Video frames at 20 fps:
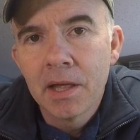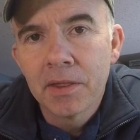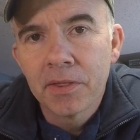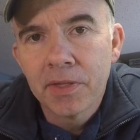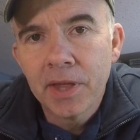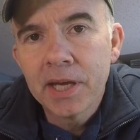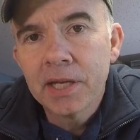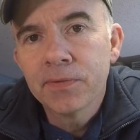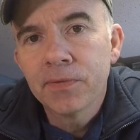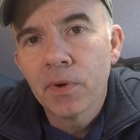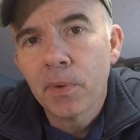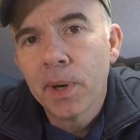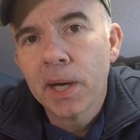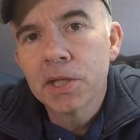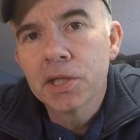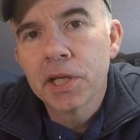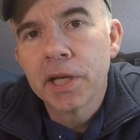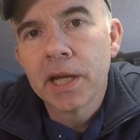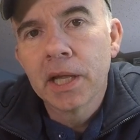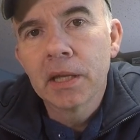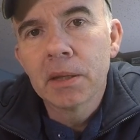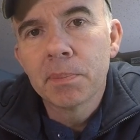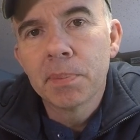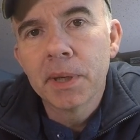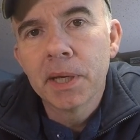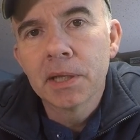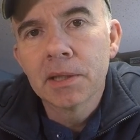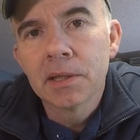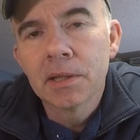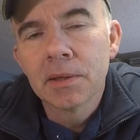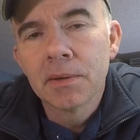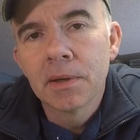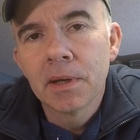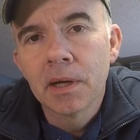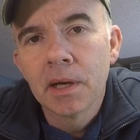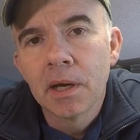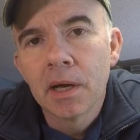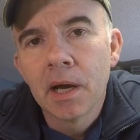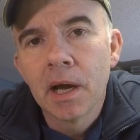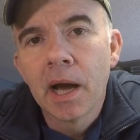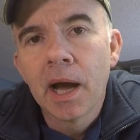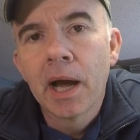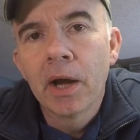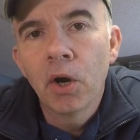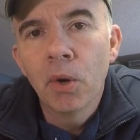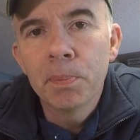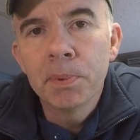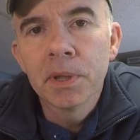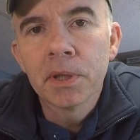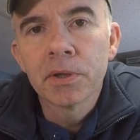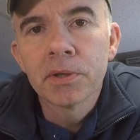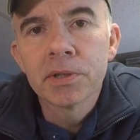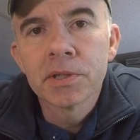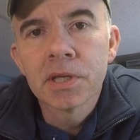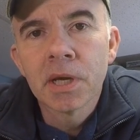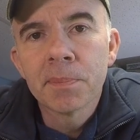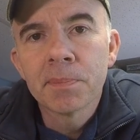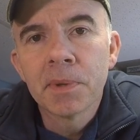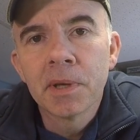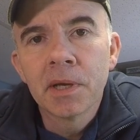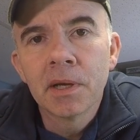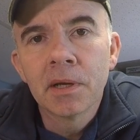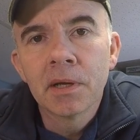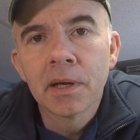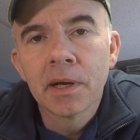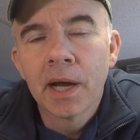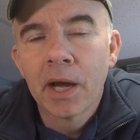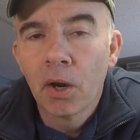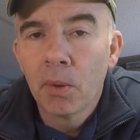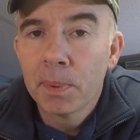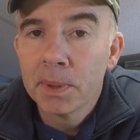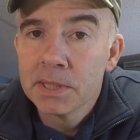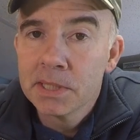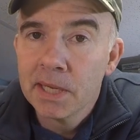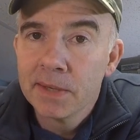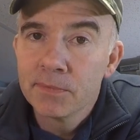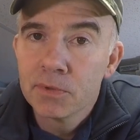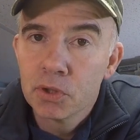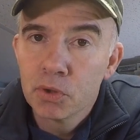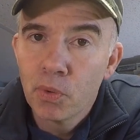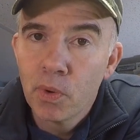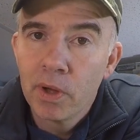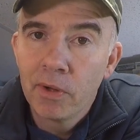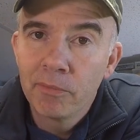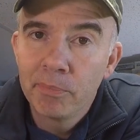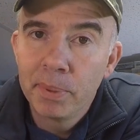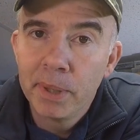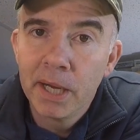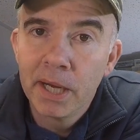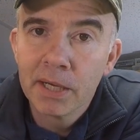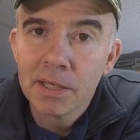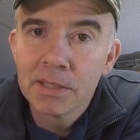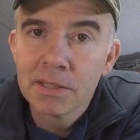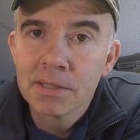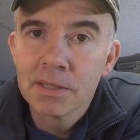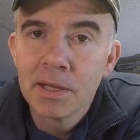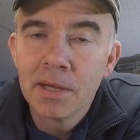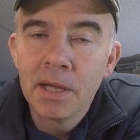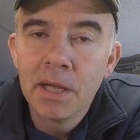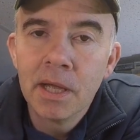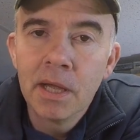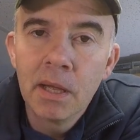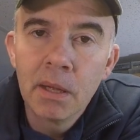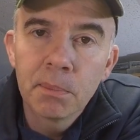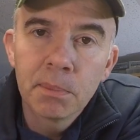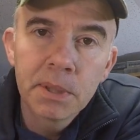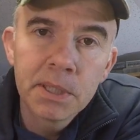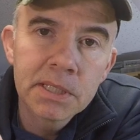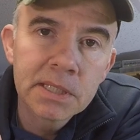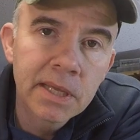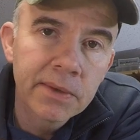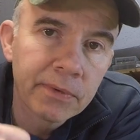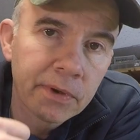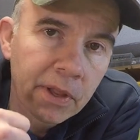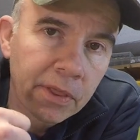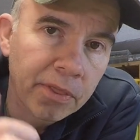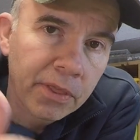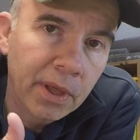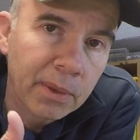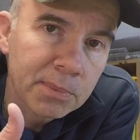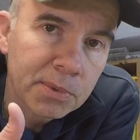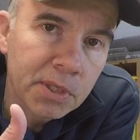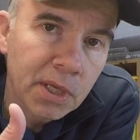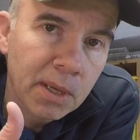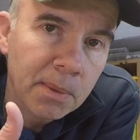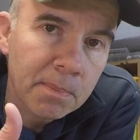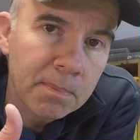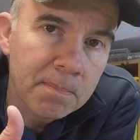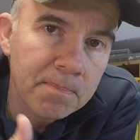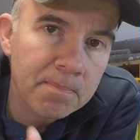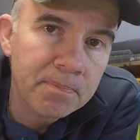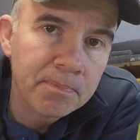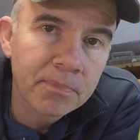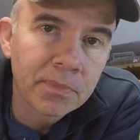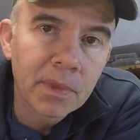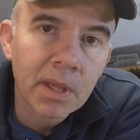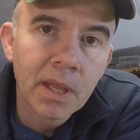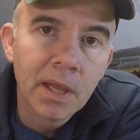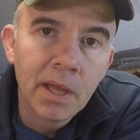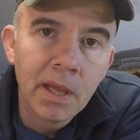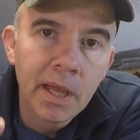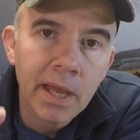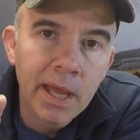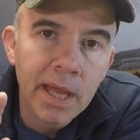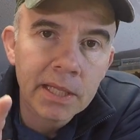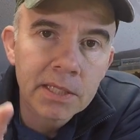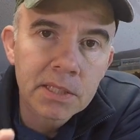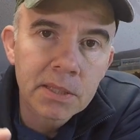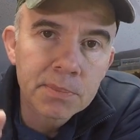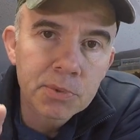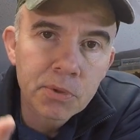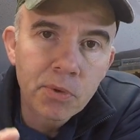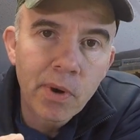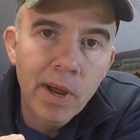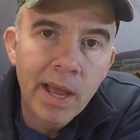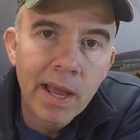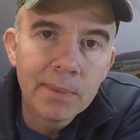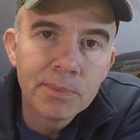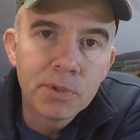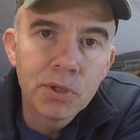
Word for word: Thanks for watching Alley Picked. I hope you learned something. I hope I saved you 12 bucks. Please give it a thumbs up and subscribe